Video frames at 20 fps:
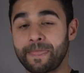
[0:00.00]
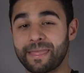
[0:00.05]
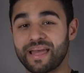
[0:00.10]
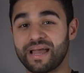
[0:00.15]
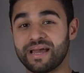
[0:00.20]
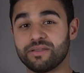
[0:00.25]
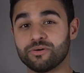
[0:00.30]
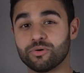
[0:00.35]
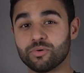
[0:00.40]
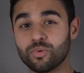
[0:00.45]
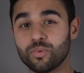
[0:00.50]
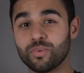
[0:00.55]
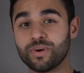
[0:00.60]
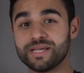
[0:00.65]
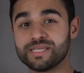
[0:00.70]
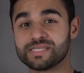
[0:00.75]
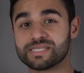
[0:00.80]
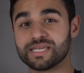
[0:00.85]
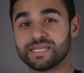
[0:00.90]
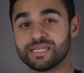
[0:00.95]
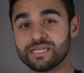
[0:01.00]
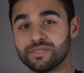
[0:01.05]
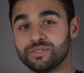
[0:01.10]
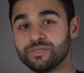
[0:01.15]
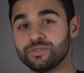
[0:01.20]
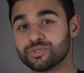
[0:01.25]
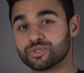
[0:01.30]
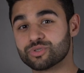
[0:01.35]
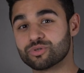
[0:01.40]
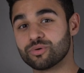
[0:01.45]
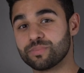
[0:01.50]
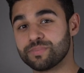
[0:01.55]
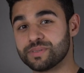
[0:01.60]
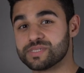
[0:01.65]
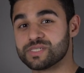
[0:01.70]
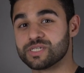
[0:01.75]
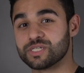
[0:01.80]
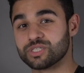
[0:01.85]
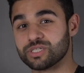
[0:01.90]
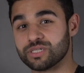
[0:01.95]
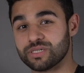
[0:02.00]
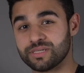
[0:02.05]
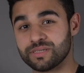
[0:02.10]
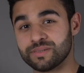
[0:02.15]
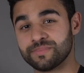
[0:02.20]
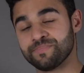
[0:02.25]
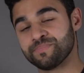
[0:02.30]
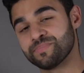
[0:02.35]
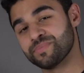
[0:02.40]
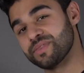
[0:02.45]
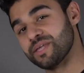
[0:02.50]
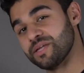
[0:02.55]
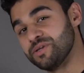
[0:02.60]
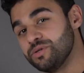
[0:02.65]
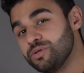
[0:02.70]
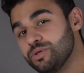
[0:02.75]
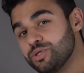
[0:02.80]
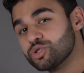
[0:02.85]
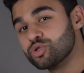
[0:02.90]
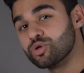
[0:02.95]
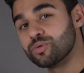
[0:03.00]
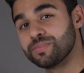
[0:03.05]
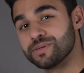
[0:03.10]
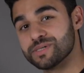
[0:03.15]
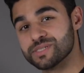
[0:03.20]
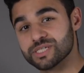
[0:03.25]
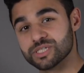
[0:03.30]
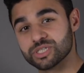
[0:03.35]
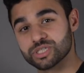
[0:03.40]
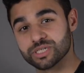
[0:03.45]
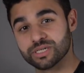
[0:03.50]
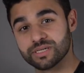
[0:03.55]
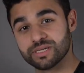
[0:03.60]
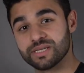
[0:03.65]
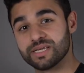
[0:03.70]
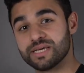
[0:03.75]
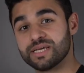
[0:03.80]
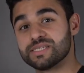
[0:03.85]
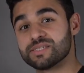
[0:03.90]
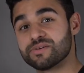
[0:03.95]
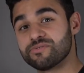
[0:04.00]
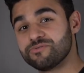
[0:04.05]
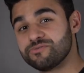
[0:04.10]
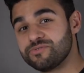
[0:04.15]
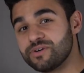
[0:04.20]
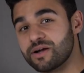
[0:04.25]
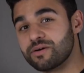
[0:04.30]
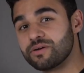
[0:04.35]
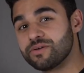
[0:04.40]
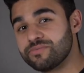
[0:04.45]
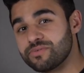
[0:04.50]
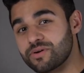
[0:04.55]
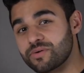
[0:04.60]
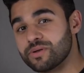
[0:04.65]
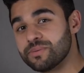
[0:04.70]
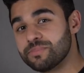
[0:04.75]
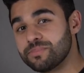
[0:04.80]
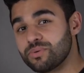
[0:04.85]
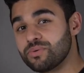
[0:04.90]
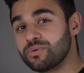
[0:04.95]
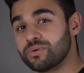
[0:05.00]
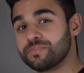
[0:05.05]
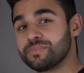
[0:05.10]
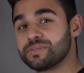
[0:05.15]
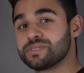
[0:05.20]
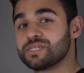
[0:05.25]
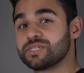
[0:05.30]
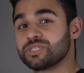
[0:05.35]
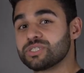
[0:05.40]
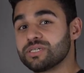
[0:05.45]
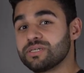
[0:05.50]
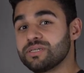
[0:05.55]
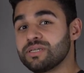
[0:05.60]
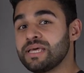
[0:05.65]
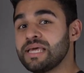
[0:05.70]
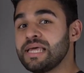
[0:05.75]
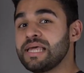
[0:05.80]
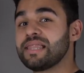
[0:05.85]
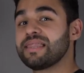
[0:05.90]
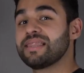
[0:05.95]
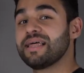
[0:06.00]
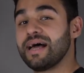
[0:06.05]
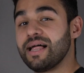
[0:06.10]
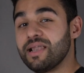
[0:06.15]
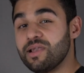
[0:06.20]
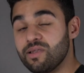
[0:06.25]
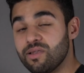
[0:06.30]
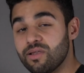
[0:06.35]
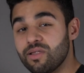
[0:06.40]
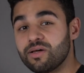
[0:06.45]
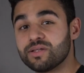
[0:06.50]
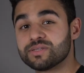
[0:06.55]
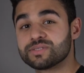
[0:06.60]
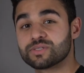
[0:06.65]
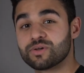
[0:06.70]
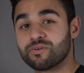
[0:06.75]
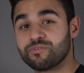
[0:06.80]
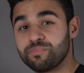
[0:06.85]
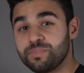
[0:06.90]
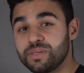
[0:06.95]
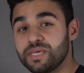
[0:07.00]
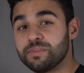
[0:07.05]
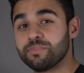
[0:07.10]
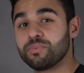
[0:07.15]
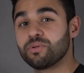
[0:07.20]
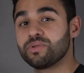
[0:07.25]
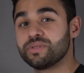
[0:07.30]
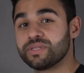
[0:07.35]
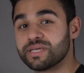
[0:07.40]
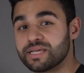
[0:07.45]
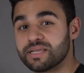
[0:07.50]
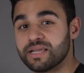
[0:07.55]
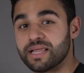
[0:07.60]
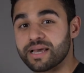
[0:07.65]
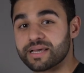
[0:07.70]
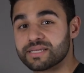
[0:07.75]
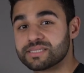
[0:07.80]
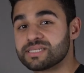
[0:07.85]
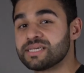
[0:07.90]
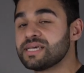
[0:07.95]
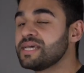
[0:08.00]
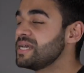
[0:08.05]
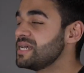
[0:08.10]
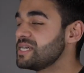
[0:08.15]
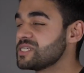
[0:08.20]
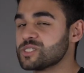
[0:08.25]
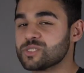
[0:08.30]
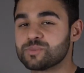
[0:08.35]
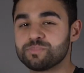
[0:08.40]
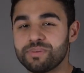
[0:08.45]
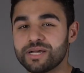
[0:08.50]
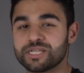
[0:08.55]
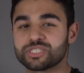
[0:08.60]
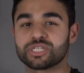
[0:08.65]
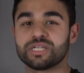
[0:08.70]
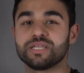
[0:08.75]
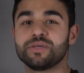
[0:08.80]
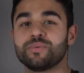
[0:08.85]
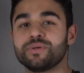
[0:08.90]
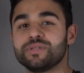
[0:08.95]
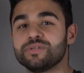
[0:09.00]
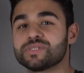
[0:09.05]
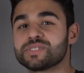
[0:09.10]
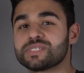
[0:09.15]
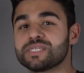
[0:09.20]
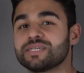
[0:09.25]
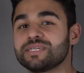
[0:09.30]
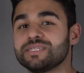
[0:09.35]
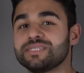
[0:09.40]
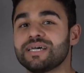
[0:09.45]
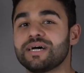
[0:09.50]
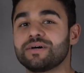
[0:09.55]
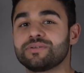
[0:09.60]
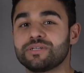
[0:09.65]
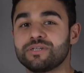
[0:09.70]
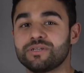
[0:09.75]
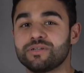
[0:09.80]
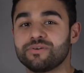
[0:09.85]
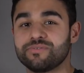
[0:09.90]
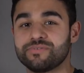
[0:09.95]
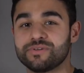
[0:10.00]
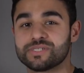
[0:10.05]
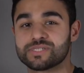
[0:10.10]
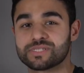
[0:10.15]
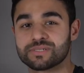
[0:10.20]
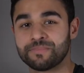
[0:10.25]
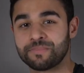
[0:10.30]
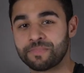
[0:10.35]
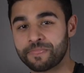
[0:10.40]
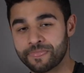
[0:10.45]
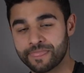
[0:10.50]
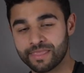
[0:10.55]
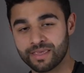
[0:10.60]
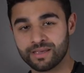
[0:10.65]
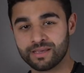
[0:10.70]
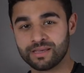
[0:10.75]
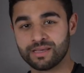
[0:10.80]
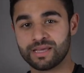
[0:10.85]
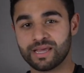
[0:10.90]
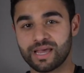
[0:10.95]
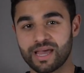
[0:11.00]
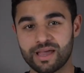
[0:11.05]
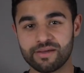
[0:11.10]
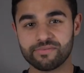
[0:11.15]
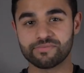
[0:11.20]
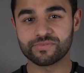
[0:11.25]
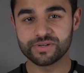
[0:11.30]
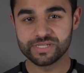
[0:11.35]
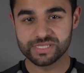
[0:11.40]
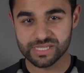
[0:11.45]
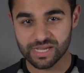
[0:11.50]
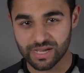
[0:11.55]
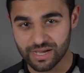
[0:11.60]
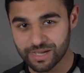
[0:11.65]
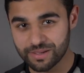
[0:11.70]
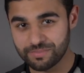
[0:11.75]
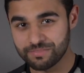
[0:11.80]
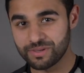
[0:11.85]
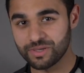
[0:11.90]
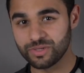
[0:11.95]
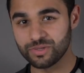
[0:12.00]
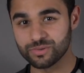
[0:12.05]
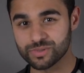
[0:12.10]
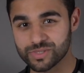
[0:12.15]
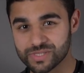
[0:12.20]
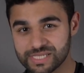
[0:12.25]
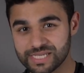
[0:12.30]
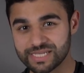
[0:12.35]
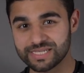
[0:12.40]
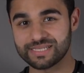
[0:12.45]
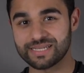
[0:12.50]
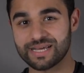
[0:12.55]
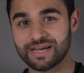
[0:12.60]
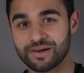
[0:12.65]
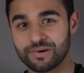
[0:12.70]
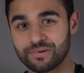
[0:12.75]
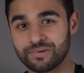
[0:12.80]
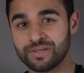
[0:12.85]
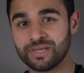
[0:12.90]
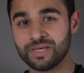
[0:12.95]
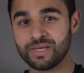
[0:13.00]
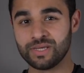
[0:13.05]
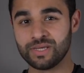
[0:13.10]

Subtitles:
and always in a neutral position. The neutral position is a very, very important position that a lot of people neglect, especially when you're sitting down in an office. Every time you sit down